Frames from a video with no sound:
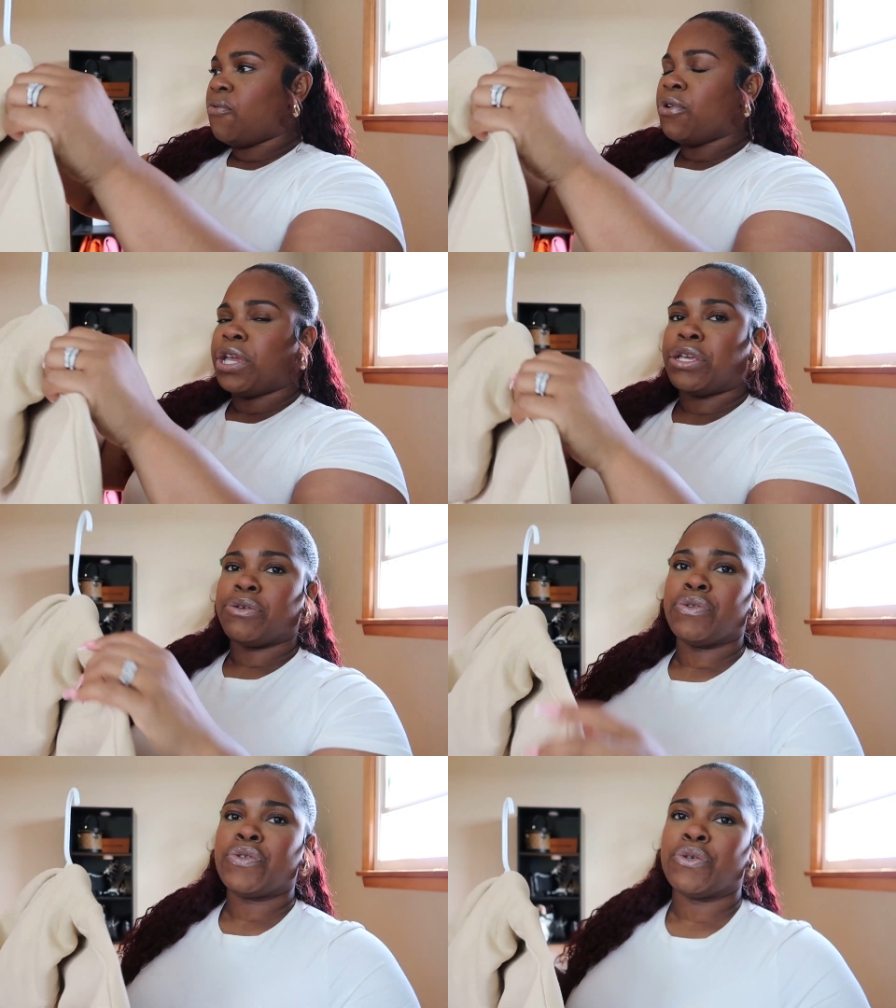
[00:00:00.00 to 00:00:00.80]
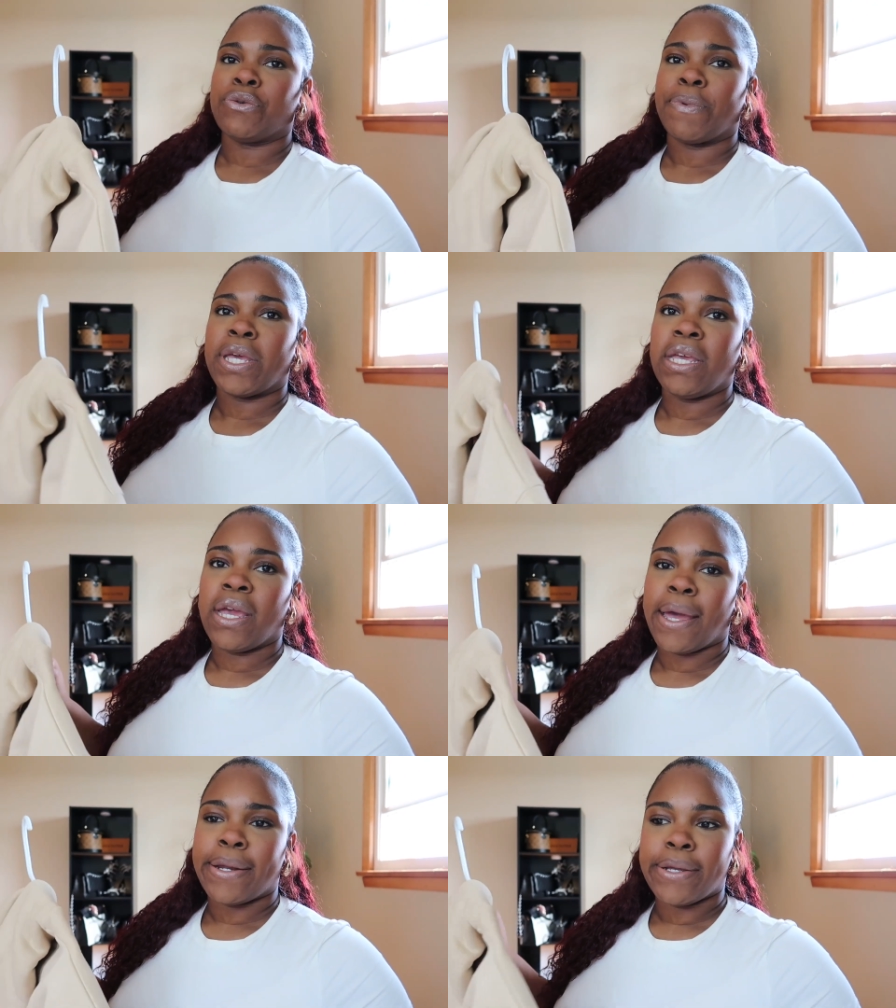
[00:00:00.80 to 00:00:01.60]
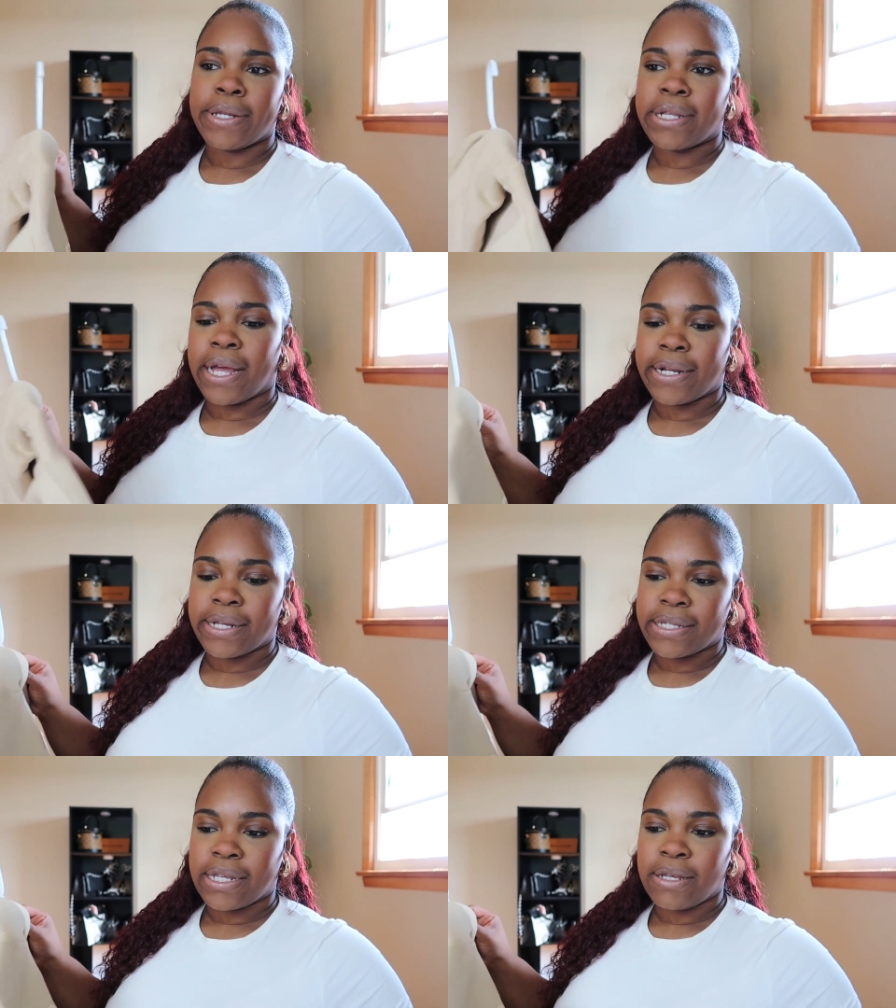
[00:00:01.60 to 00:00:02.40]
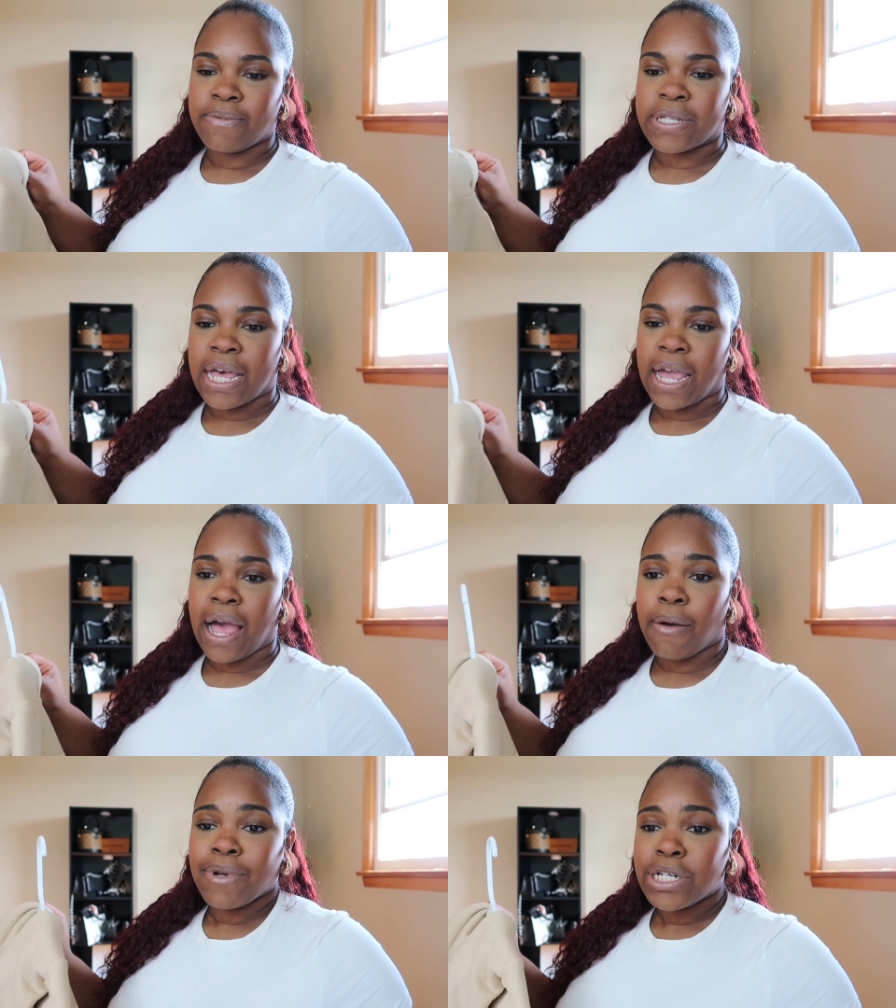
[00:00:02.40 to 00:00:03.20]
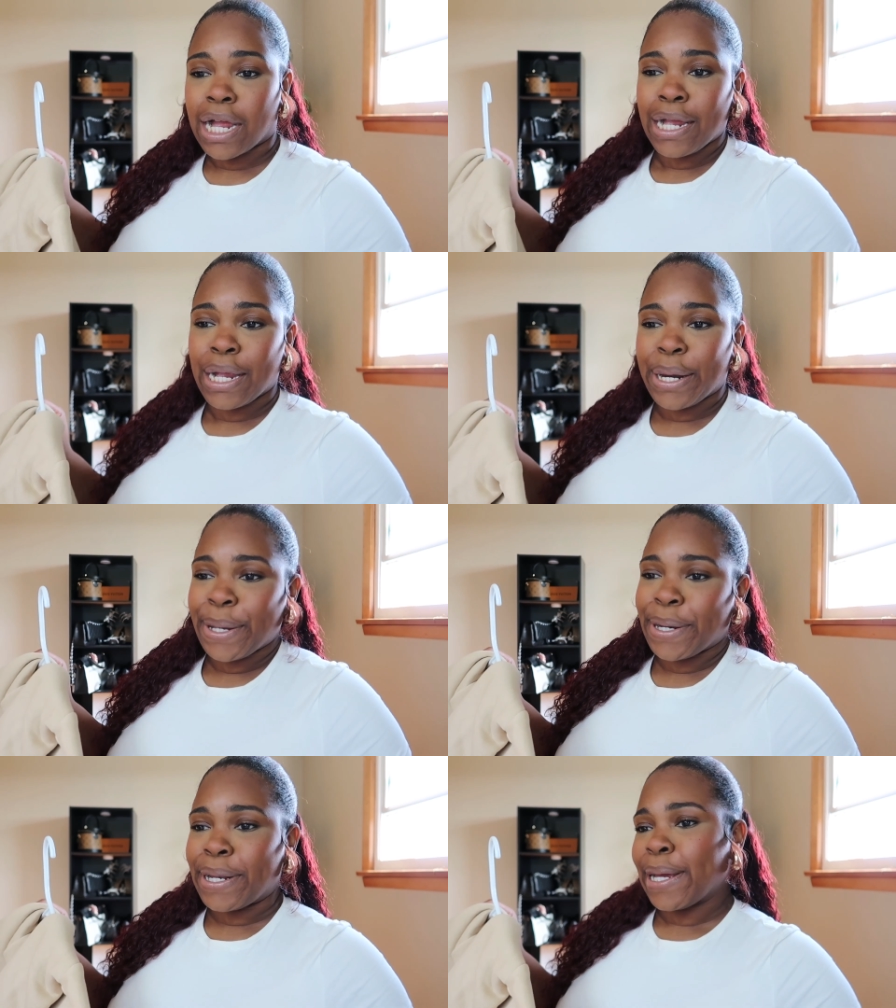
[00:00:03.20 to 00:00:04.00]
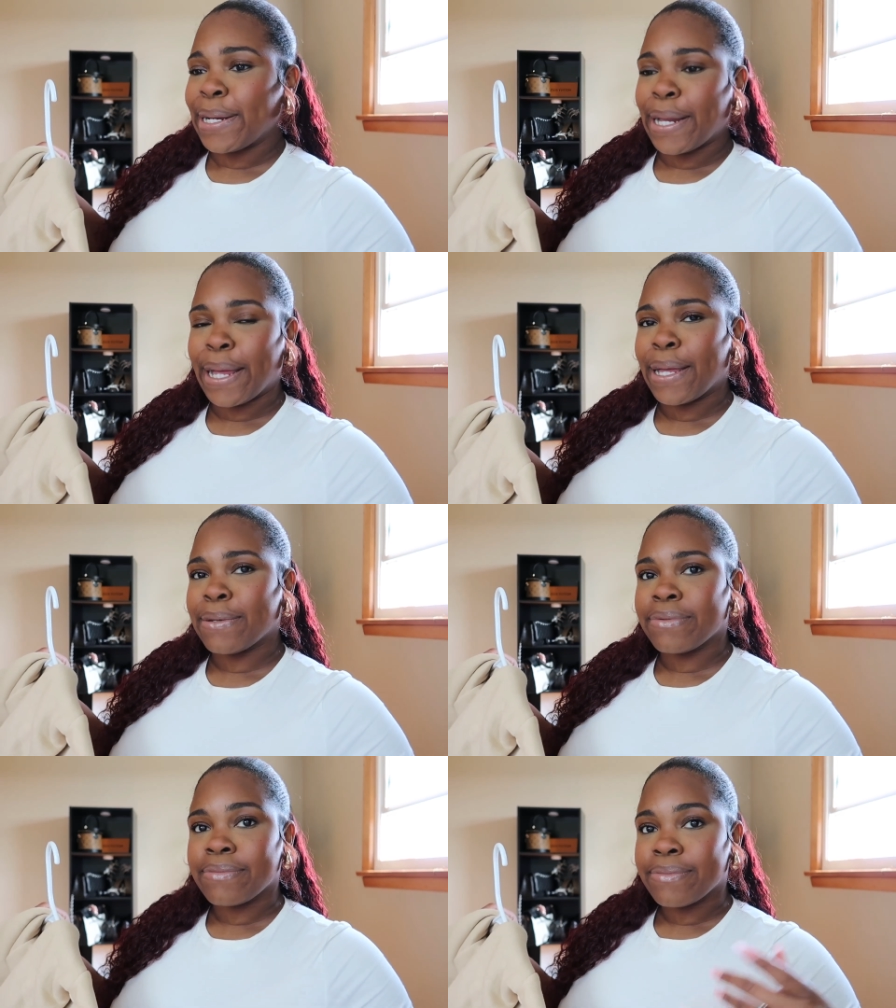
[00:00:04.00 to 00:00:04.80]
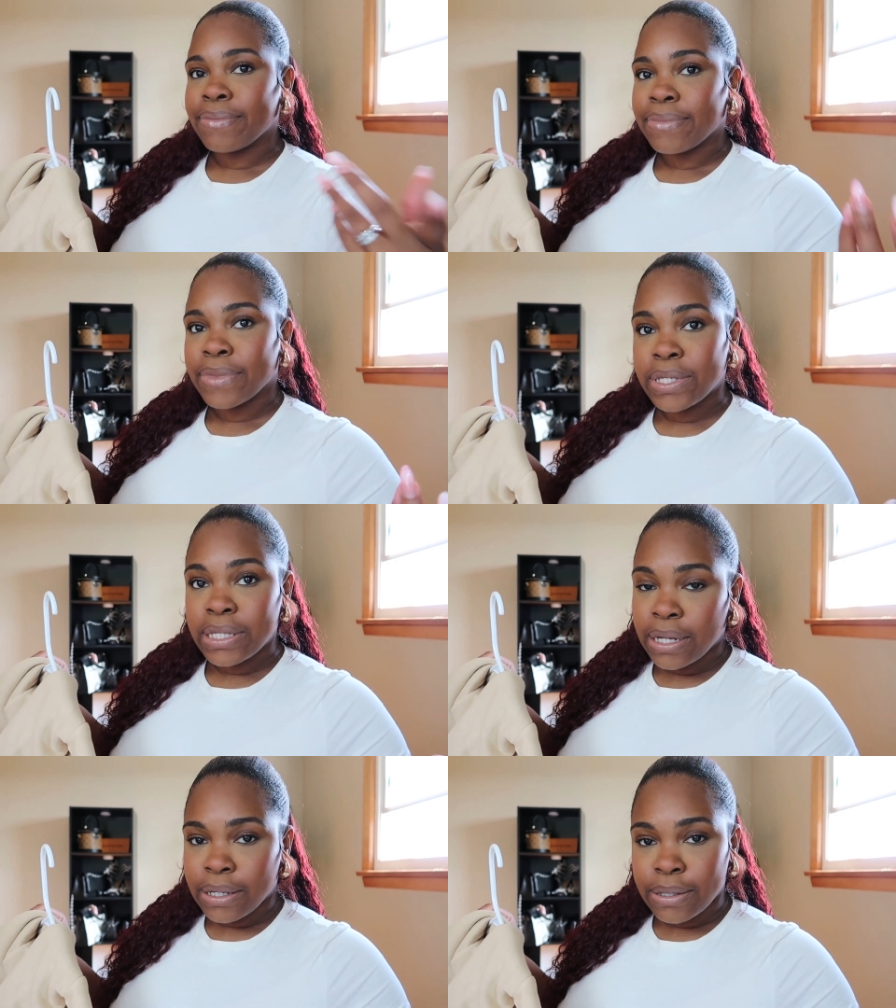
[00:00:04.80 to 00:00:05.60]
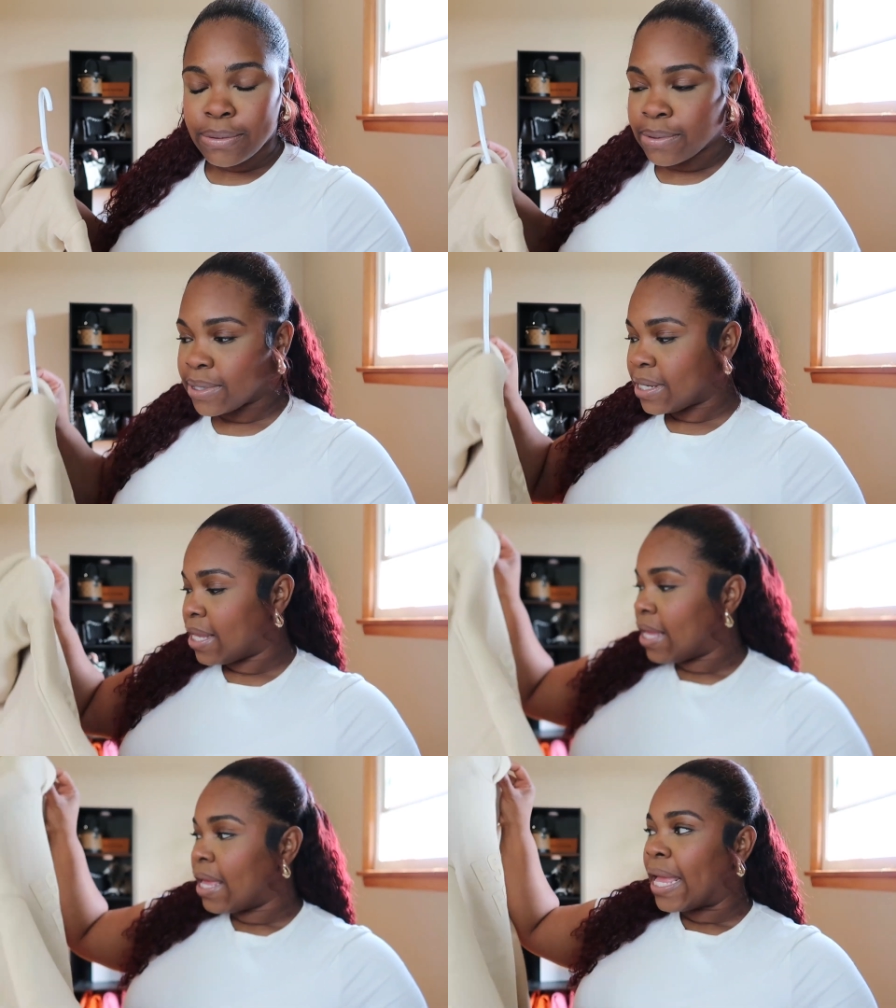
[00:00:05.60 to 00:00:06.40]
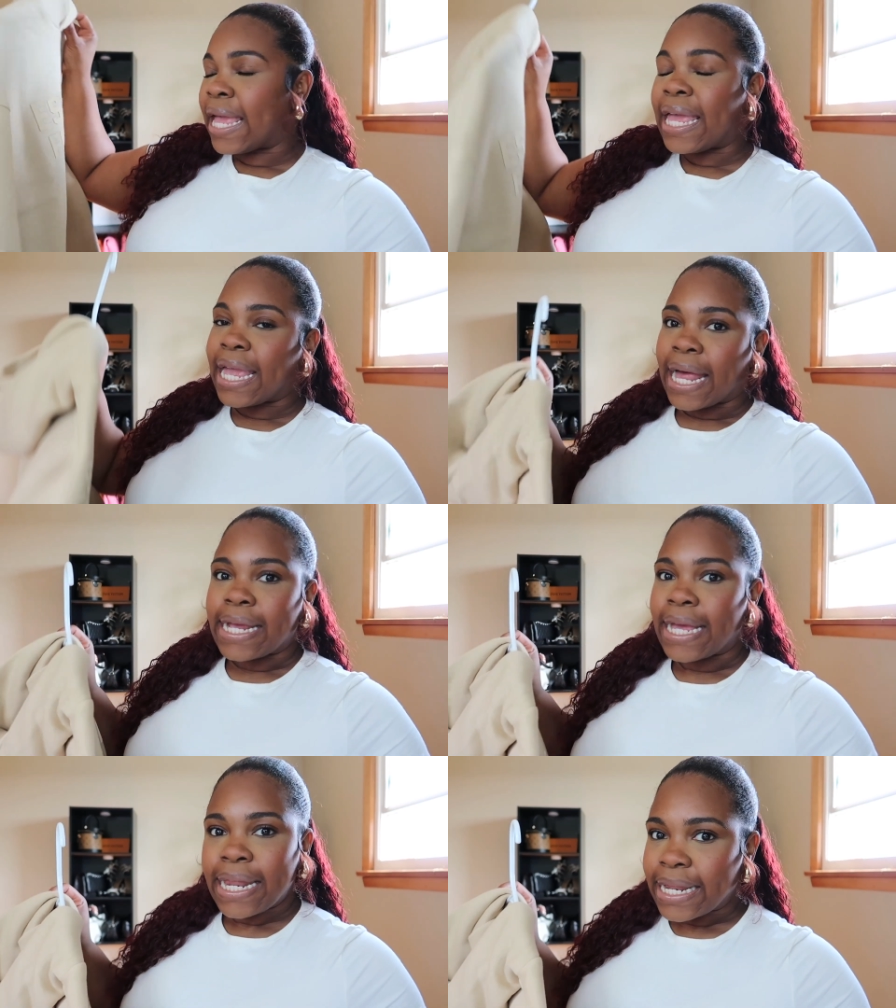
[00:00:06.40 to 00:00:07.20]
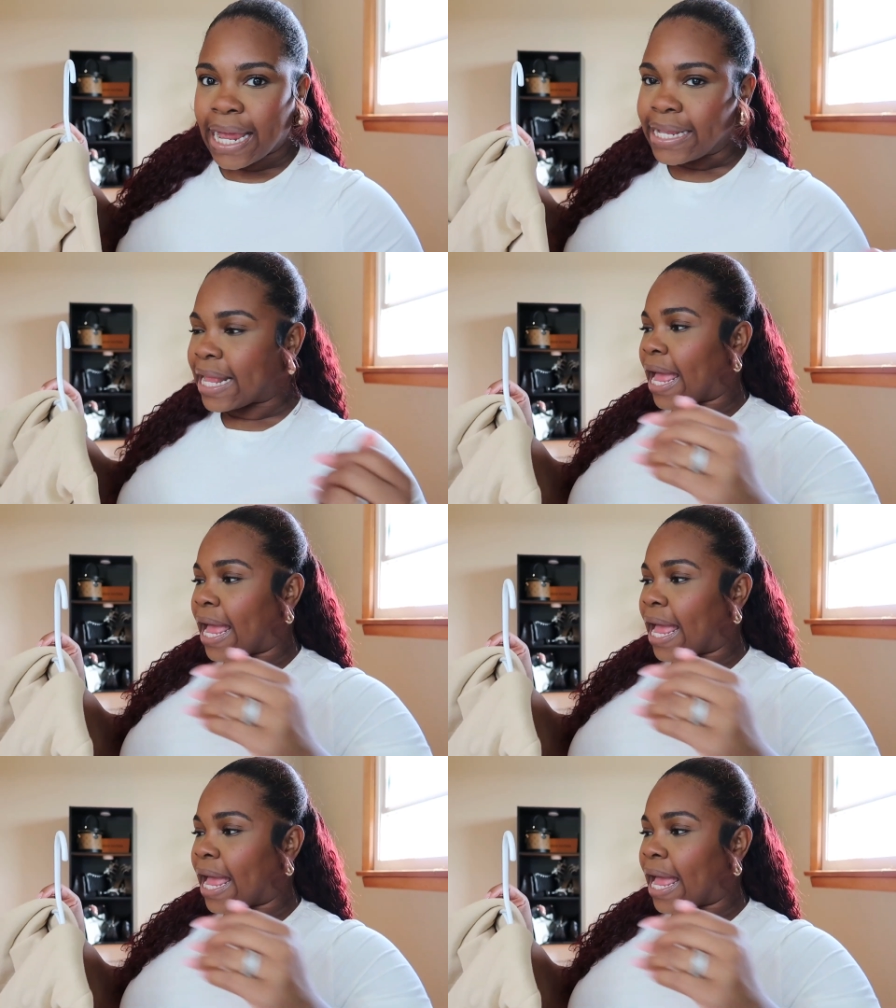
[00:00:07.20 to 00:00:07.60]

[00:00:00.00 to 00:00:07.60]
freaking youtube and he had a hoodie like this and he was like i wish i can get a hoodie like that so he got a hoodie like